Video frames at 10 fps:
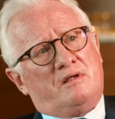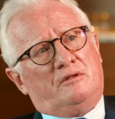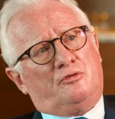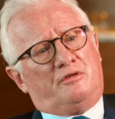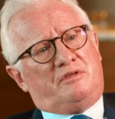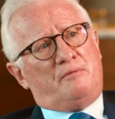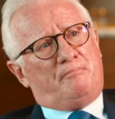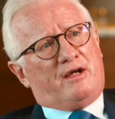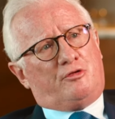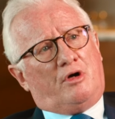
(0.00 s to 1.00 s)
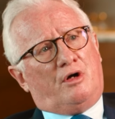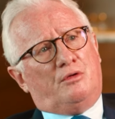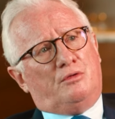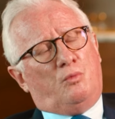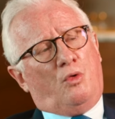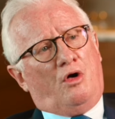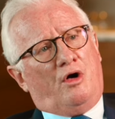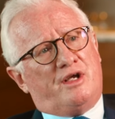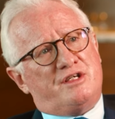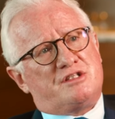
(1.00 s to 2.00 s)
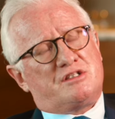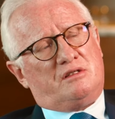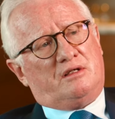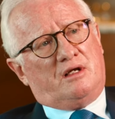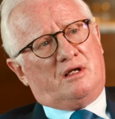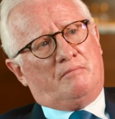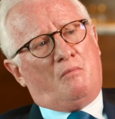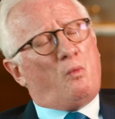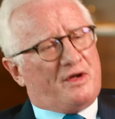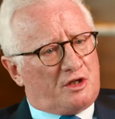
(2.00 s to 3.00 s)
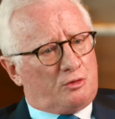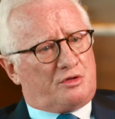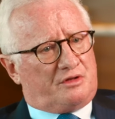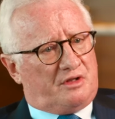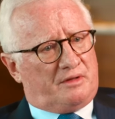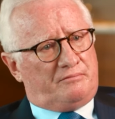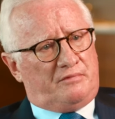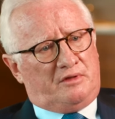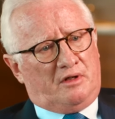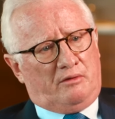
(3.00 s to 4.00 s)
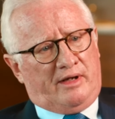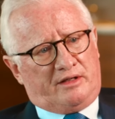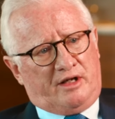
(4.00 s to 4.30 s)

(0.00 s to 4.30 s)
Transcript: Look, I think macro-wise, when you look at the, you know, our